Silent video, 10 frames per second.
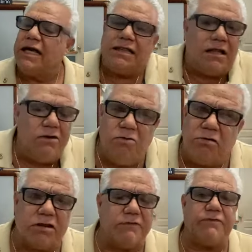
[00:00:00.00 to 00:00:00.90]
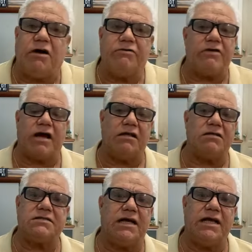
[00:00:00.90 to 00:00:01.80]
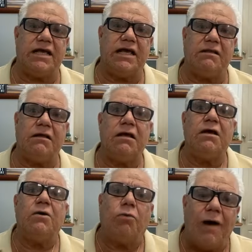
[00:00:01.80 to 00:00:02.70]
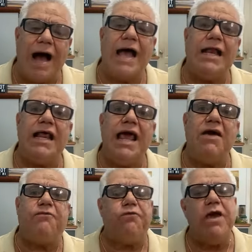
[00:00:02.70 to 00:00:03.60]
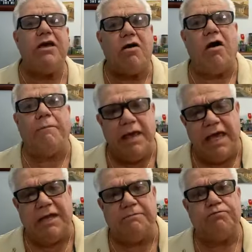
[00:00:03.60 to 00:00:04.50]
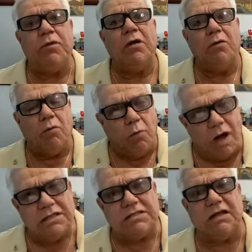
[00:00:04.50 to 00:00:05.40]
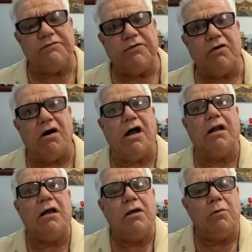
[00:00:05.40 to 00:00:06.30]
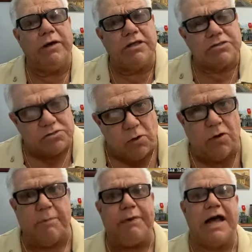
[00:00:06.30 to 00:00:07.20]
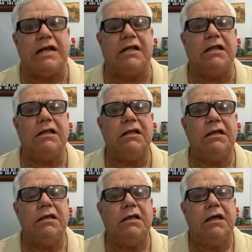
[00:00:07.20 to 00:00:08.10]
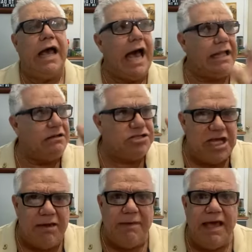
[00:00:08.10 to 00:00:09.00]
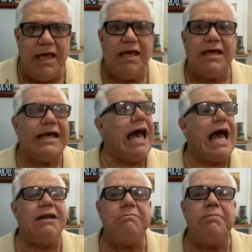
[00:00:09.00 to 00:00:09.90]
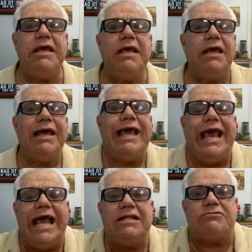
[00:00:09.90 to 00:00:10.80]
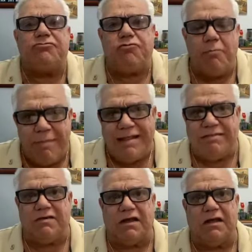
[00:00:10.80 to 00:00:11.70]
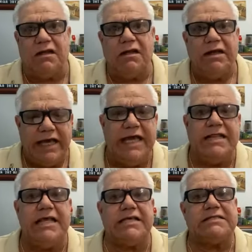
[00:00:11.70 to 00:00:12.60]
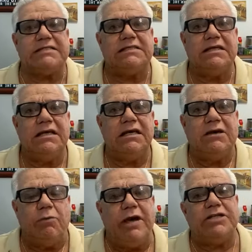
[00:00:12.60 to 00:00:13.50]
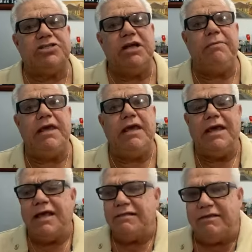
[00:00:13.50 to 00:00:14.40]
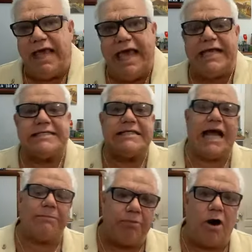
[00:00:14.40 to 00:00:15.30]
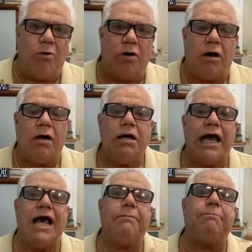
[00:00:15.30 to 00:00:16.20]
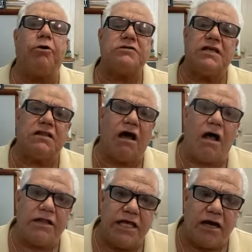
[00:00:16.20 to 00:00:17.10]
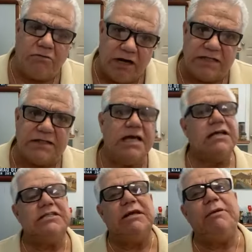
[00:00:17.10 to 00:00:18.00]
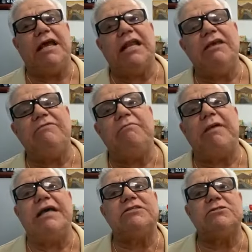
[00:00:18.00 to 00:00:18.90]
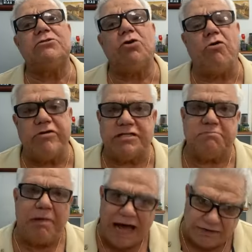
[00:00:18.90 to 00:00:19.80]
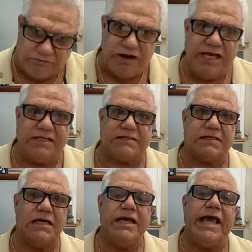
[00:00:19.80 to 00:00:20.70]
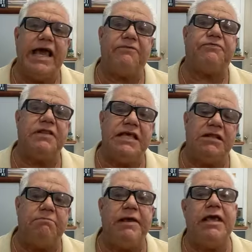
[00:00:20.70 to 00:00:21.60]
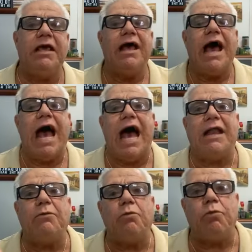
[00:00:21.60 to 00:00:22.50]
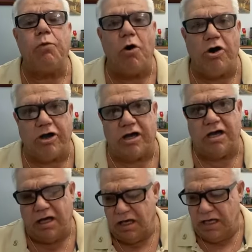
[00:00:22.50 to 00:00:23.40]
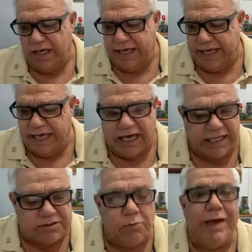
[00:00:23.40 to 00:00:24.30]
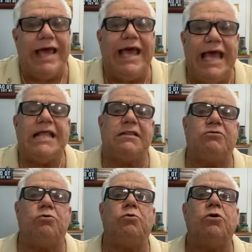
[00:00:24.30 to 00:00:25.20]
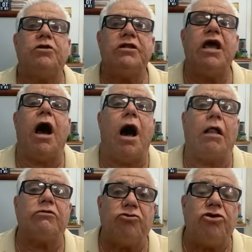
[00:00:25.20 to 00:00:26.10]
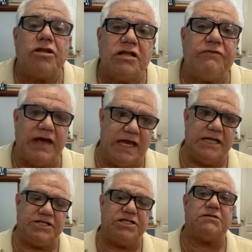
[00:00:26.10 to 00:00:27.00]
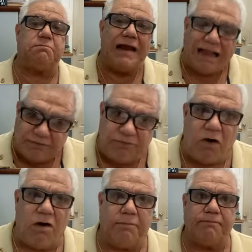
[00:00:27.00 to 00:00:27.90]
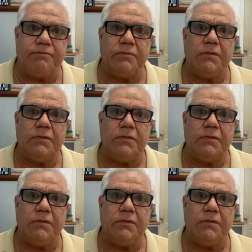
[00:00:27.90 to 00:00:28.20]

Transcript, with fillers: get the lucrative contract on the side again. While if we come in once and for all with the solar panel, and GEBE can be instrumental in this, where GEBE takes that power and puts it on their grids. GEBE can even buy storage batteries if need be and work its way into the alternative energies platform.